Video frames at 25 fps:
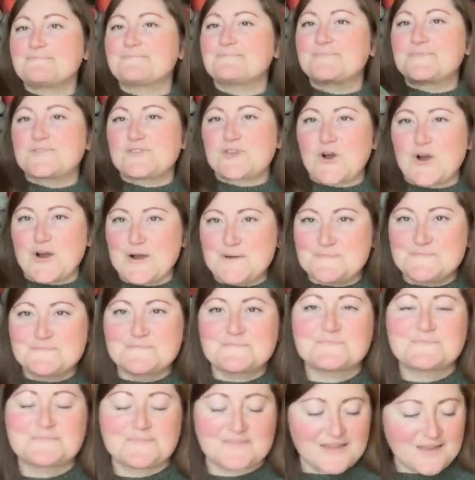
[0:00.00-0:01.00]
Sorry.
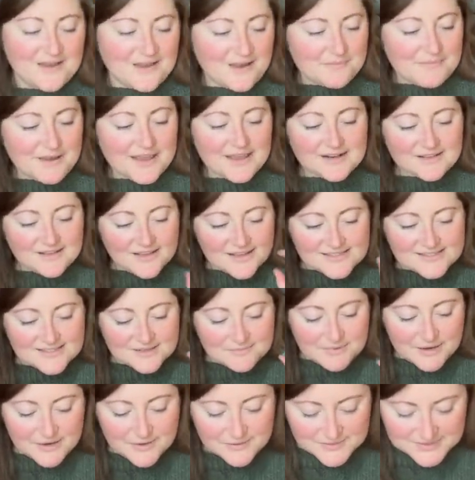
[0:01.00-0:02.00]
I'm analyzing
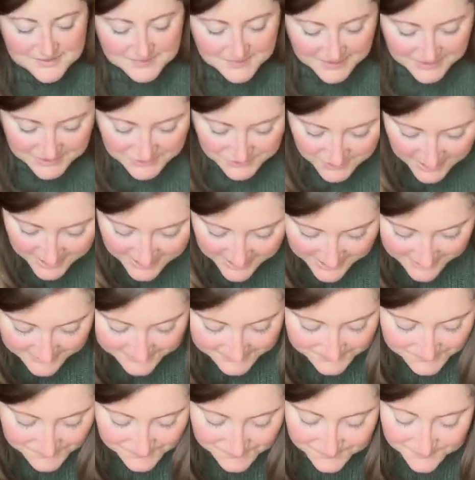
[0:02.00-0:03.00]
my own speech right now.
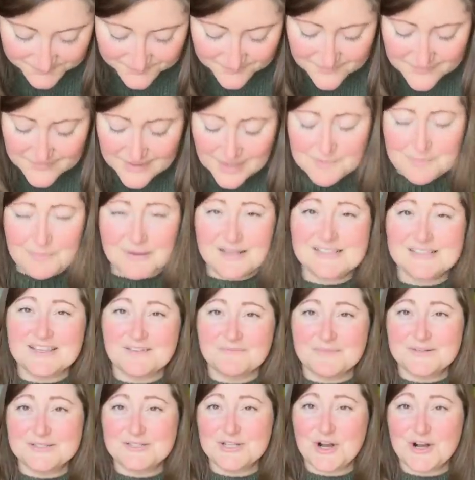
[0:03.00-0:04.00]
It means I've
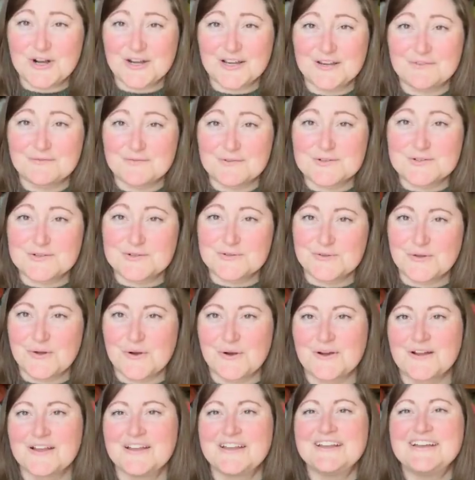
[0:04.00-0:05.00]
been talking for too
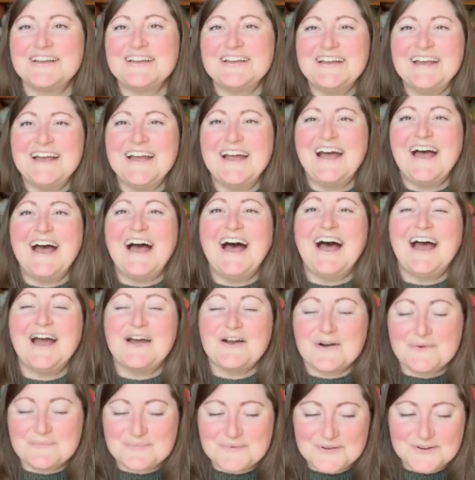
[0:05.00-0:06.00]
long. I
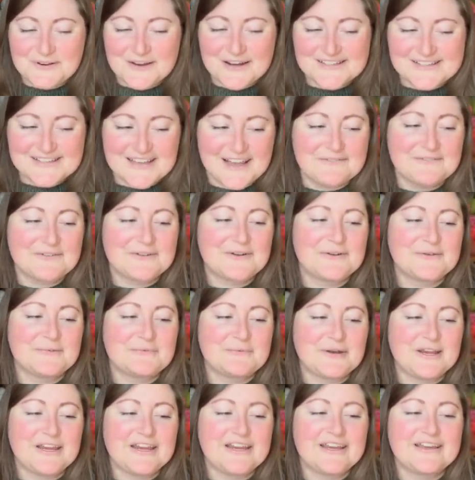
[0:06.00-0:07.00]
hope you guys have a good
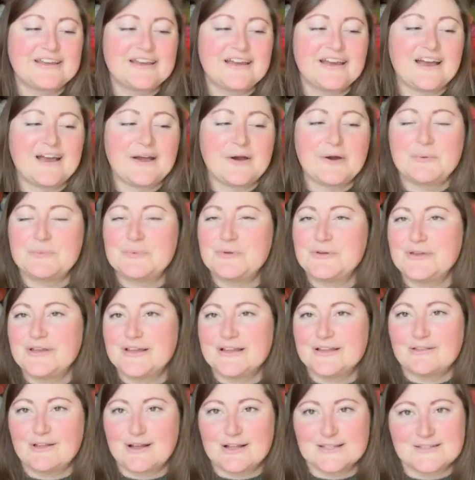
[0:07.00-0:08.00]
week. I hope you get
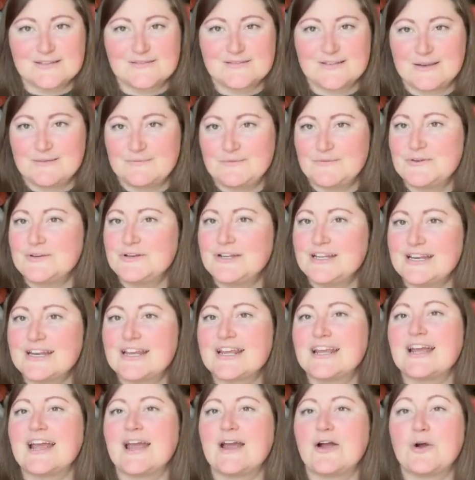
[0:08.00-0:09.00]
lots of time for
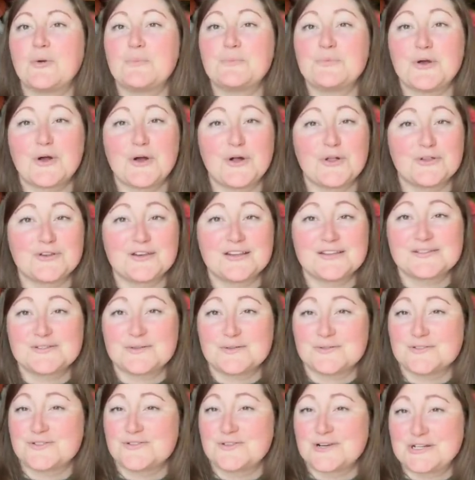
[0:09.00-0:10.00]
knitting. I hope the holidays
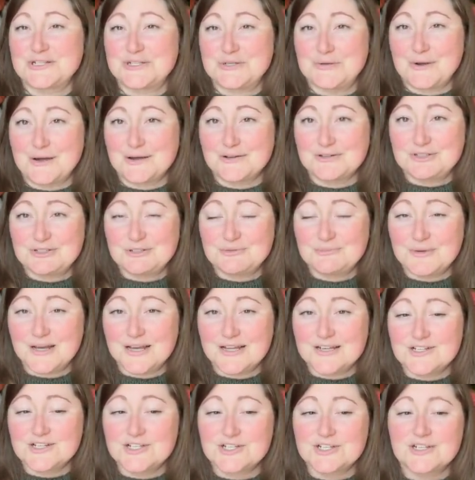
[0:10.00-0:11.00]
don't stress you out too
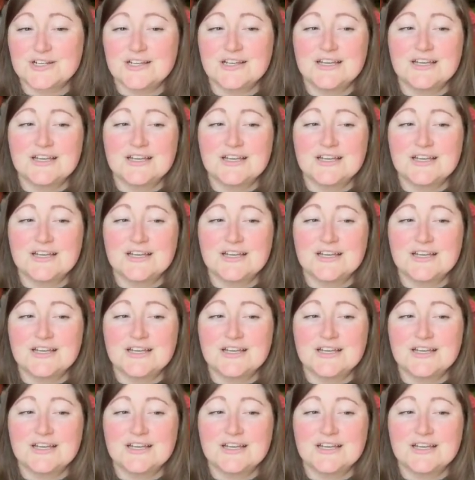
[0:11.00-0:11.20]
much.